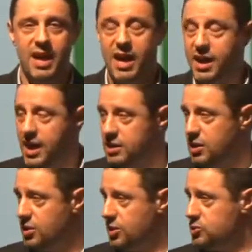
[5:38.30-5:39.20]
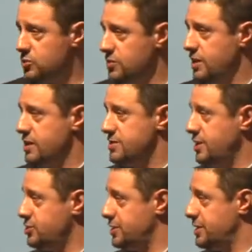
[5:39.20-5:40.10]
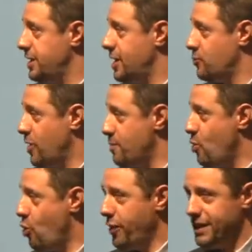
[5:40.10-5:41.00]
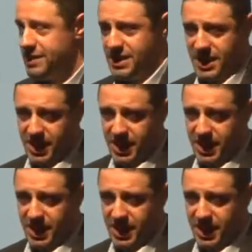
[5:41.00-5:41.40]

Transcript: I had a large organization at one point,